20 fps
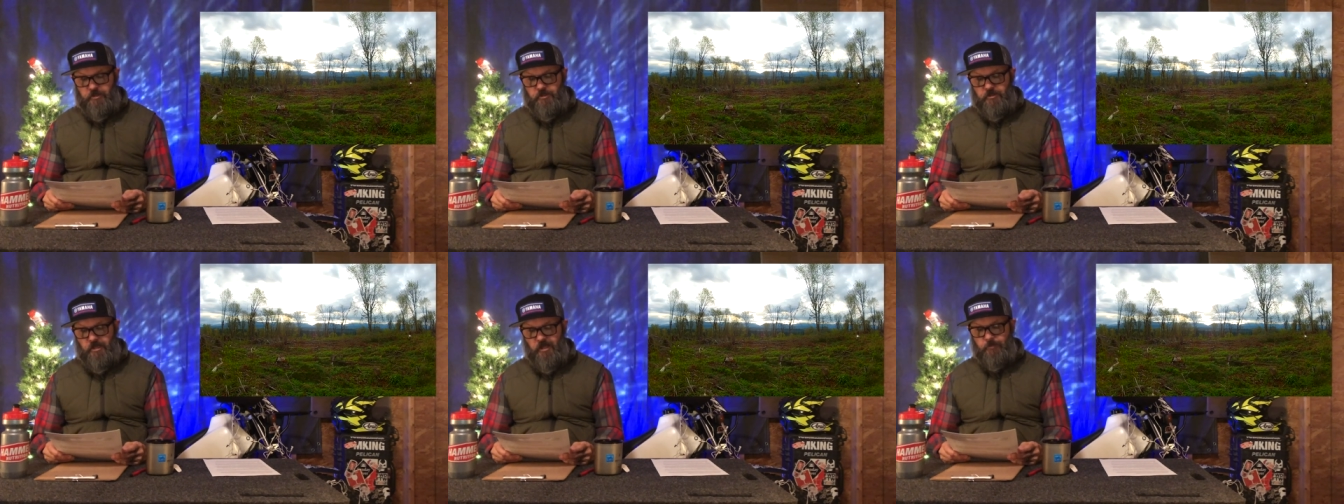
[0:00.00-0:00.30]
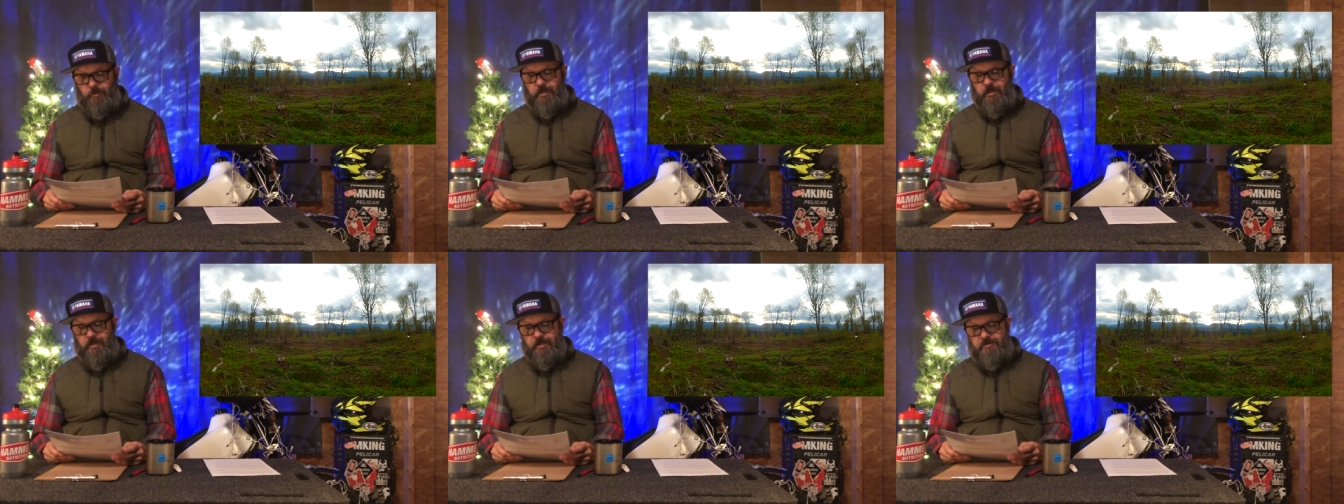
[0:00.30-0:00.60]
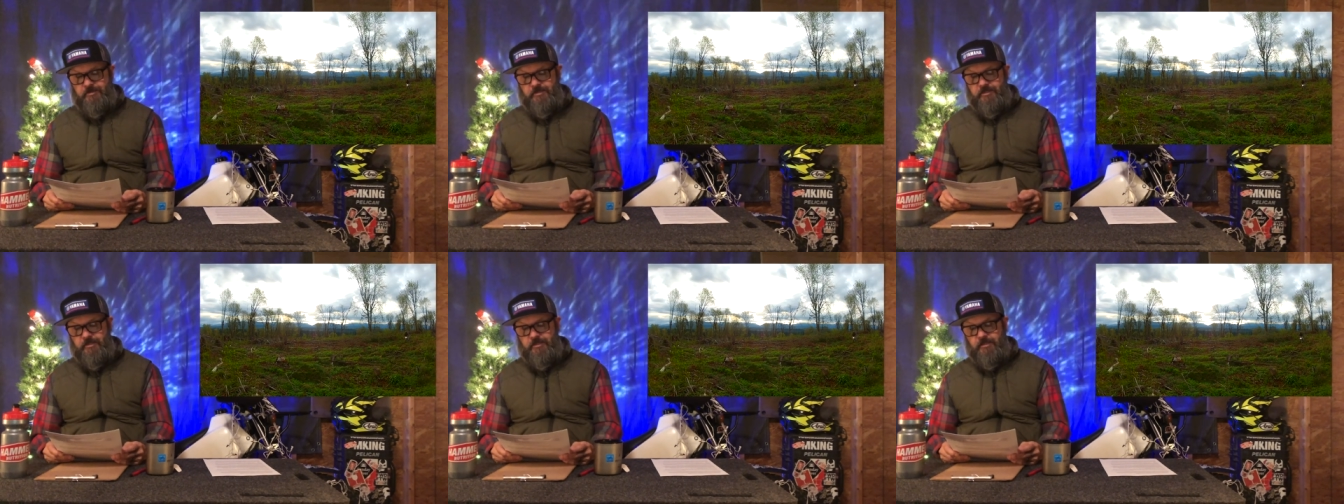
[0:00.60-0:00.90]
Yamaha
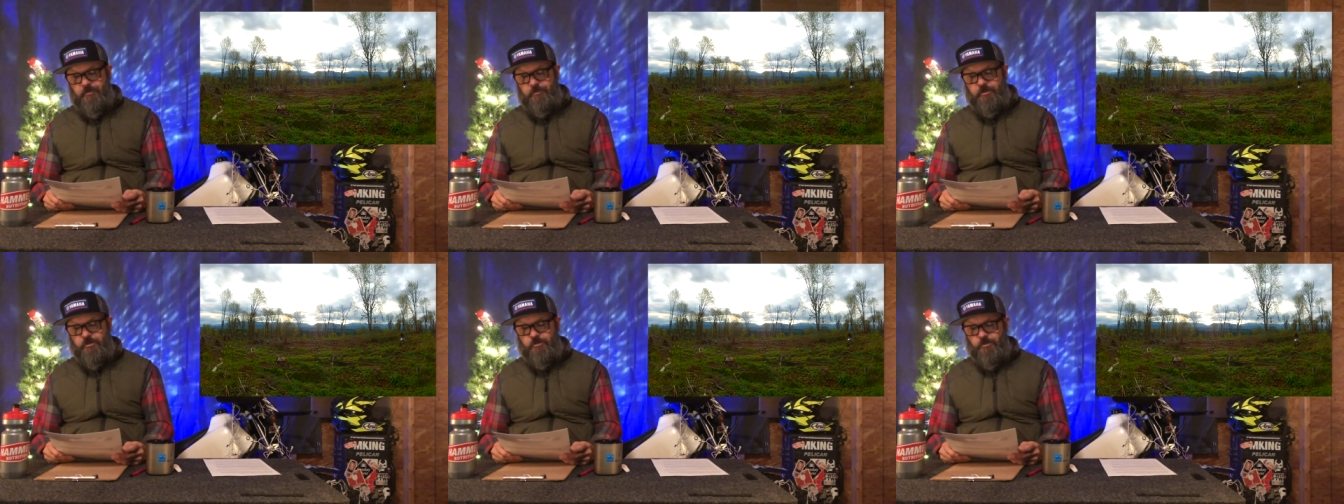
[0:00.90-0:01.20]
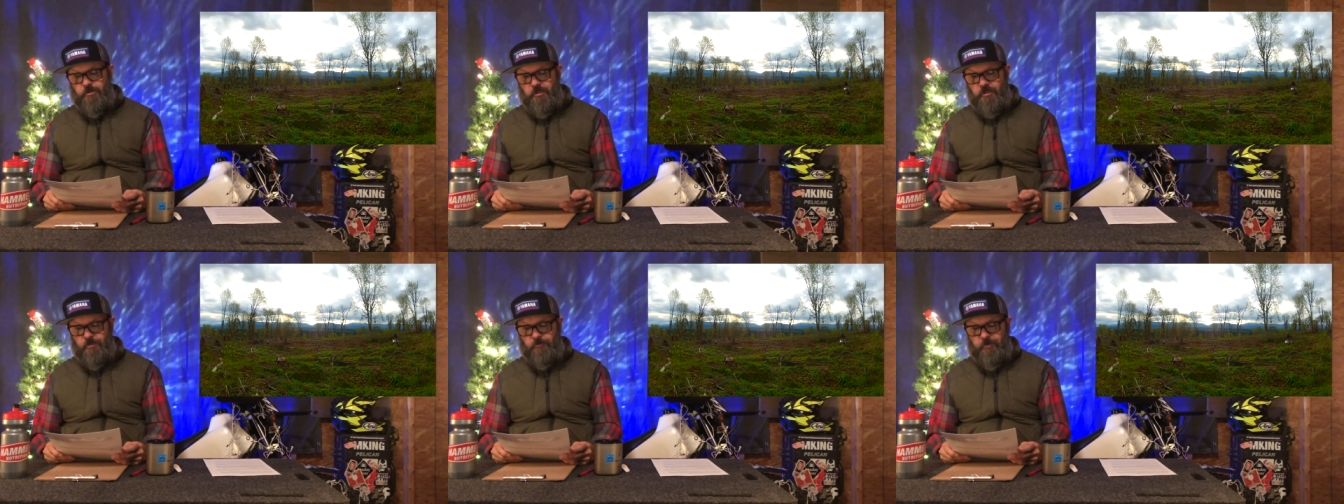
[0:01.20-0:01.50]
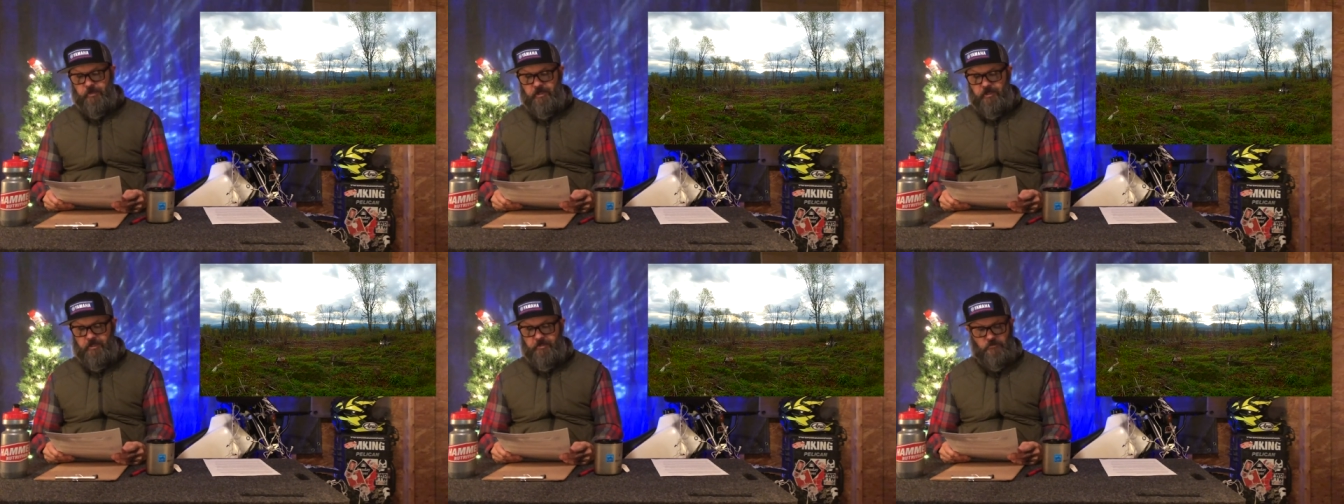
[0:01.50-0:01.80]
TW Trail
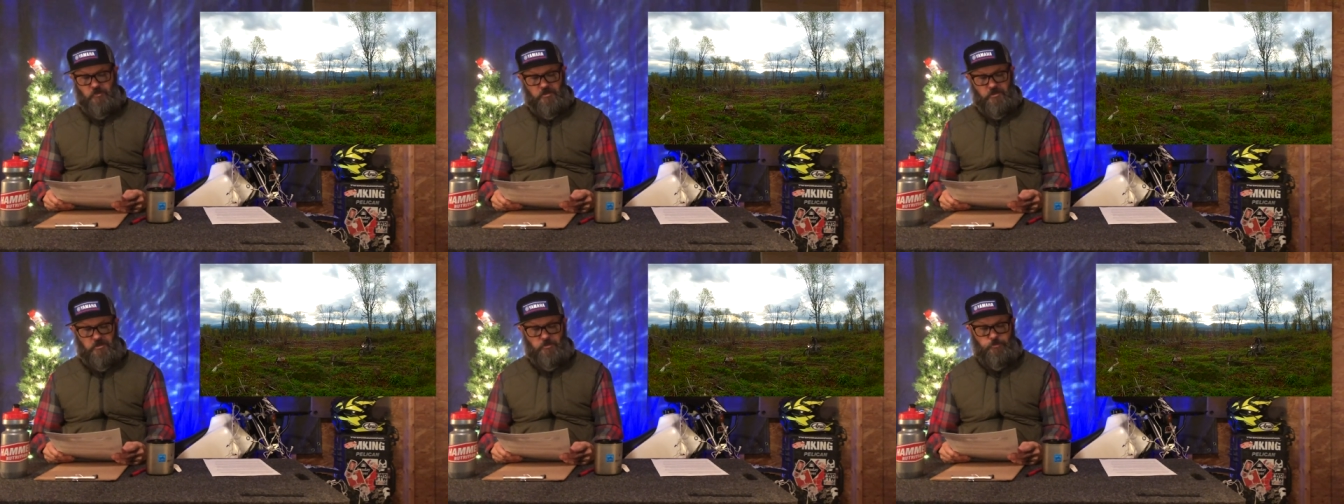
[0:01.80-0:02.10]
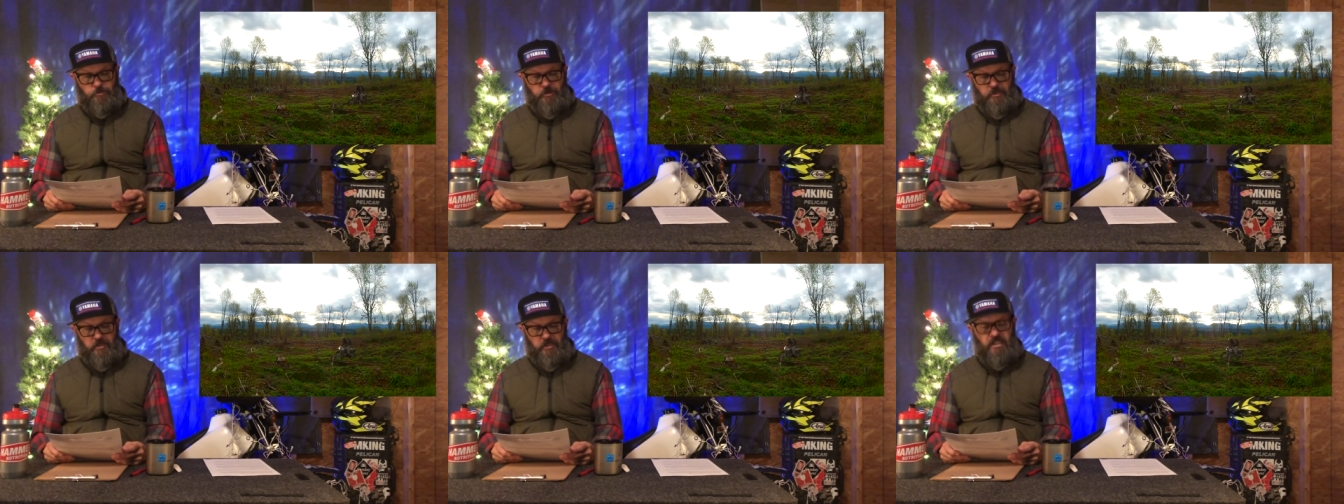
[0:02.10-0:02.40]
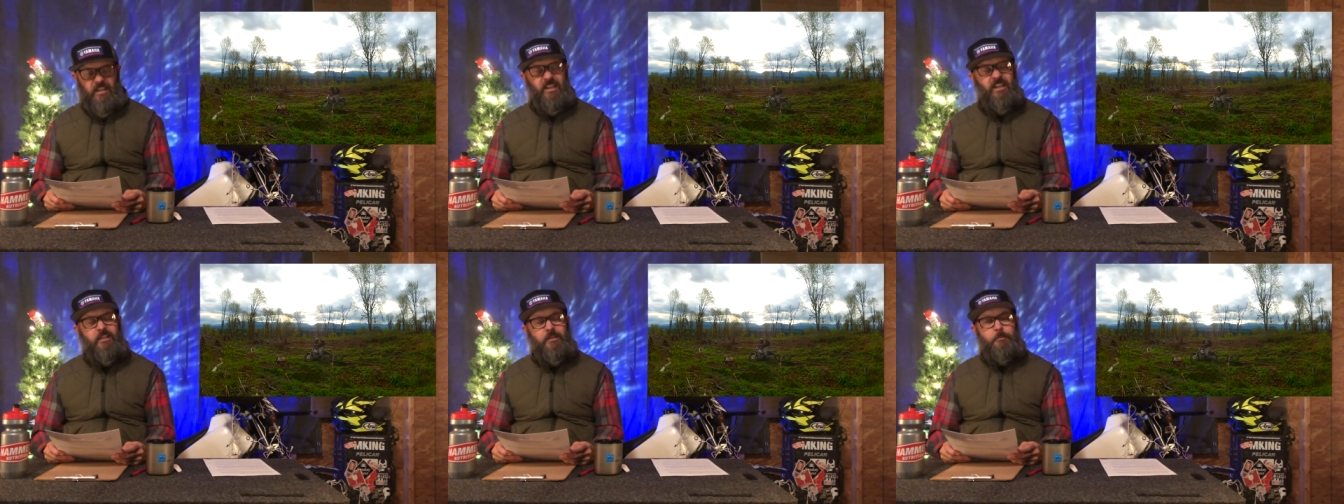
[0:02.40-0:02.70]
Ride
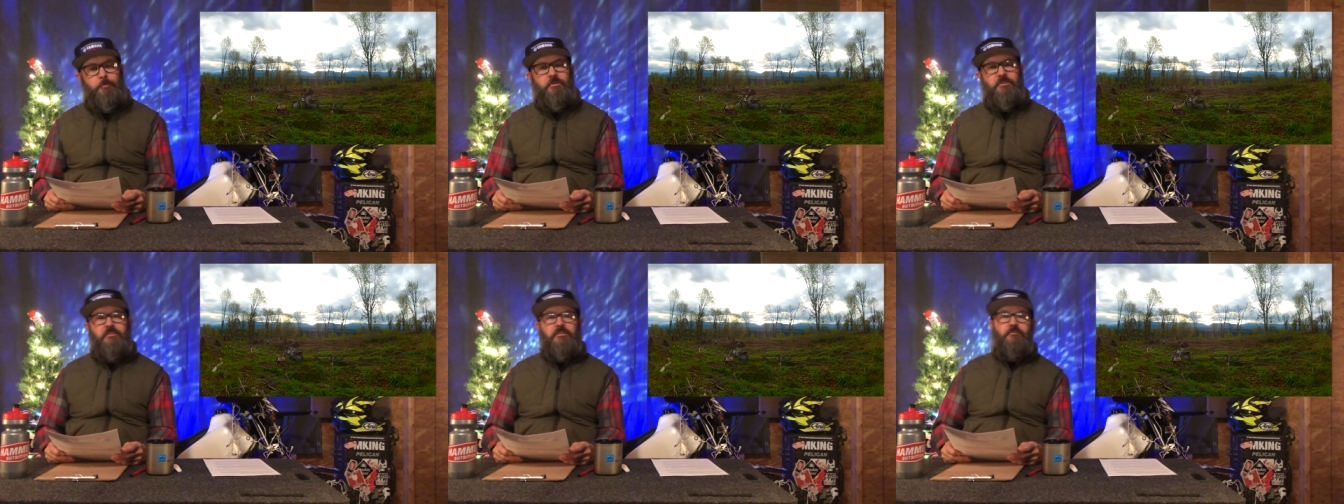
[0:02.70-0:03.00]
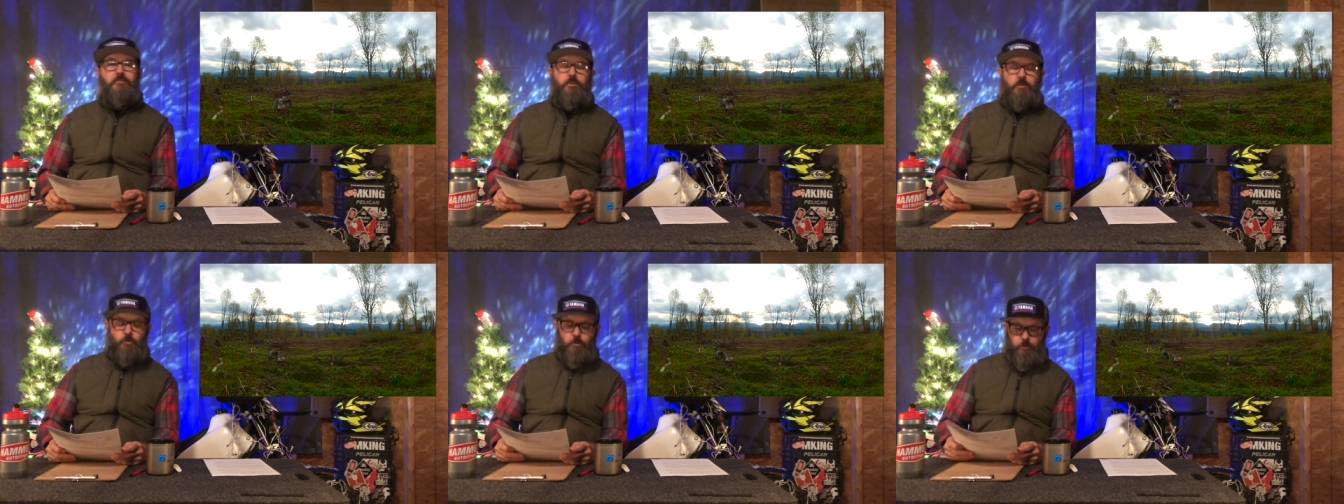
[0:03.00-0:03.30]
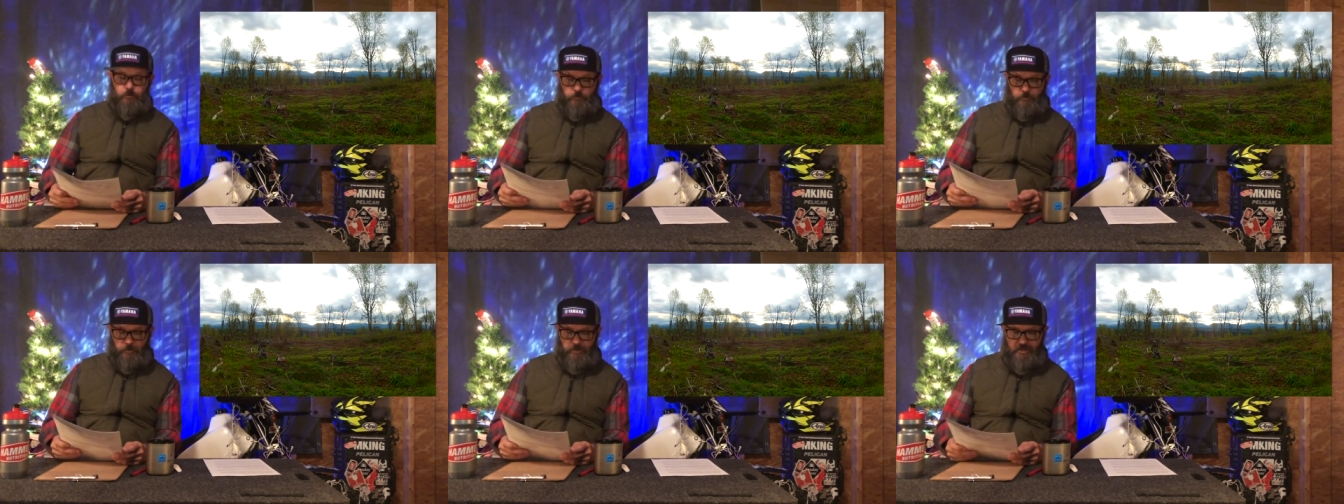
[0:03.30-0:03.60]
Spring in the Pacific
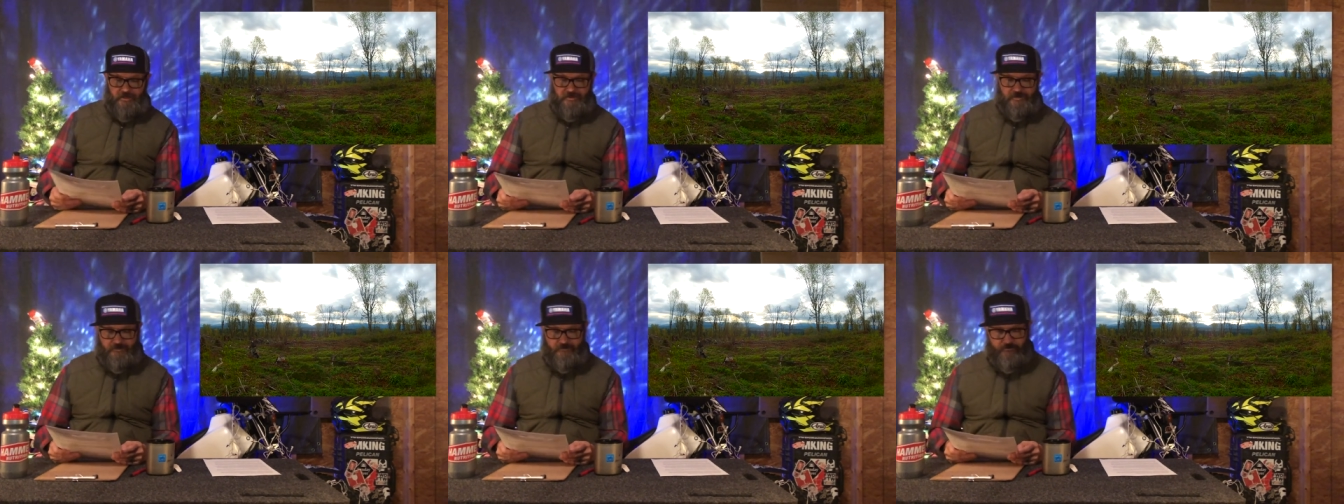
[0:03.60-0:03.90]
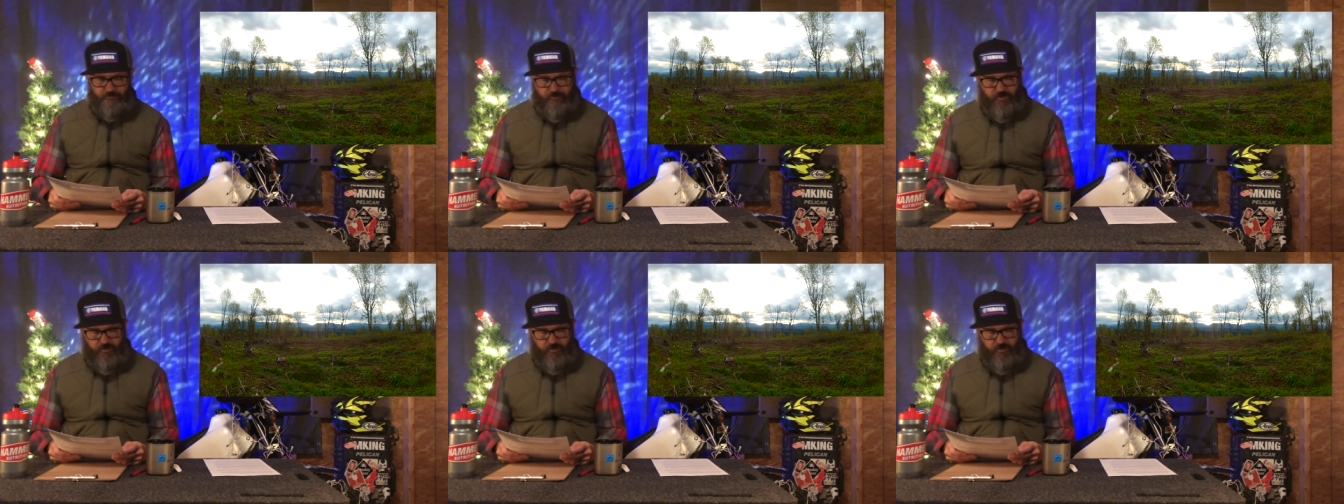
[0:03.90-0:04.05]
Northwest.